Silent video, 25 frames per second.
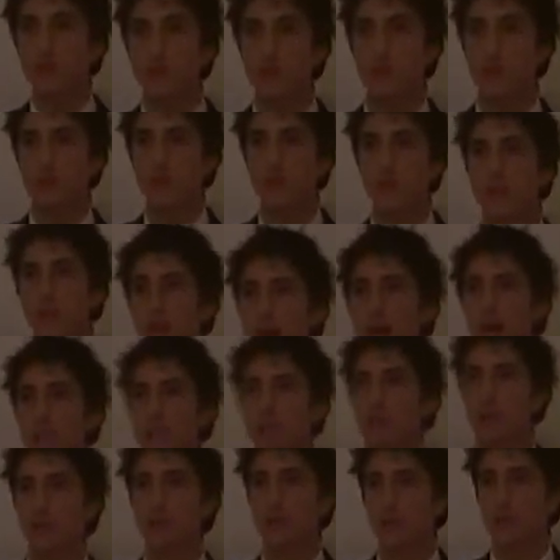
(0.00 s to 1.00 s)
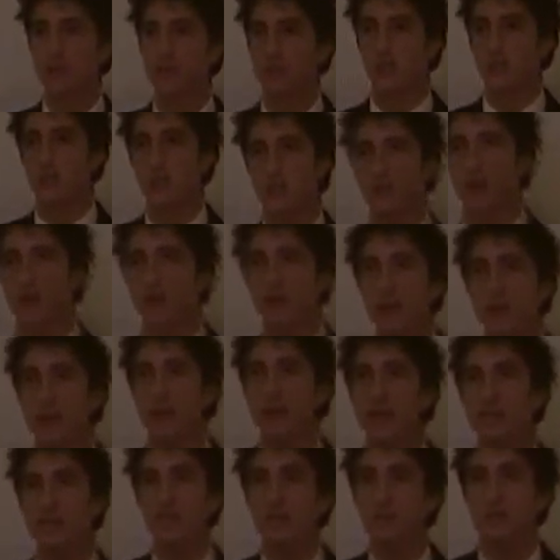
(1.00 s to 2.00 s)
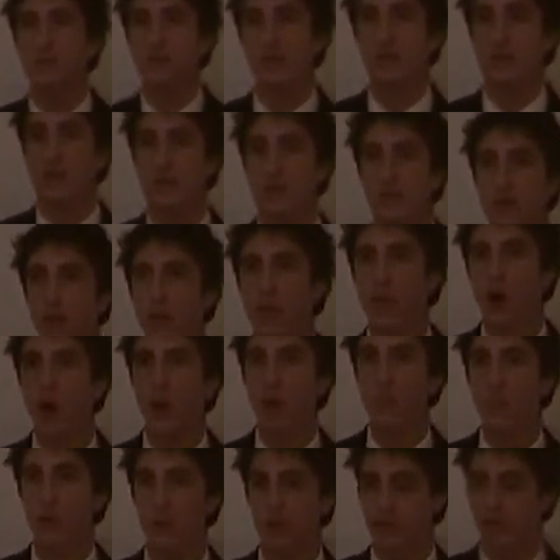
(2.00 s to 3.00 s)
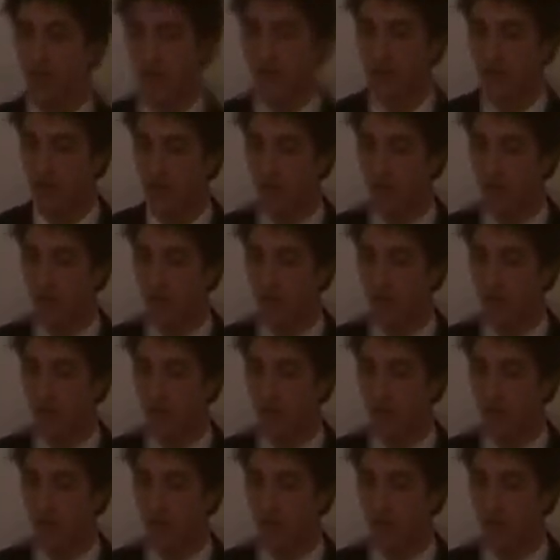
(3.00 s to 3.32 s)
would still be able to exist. There would be less effect on the economy of that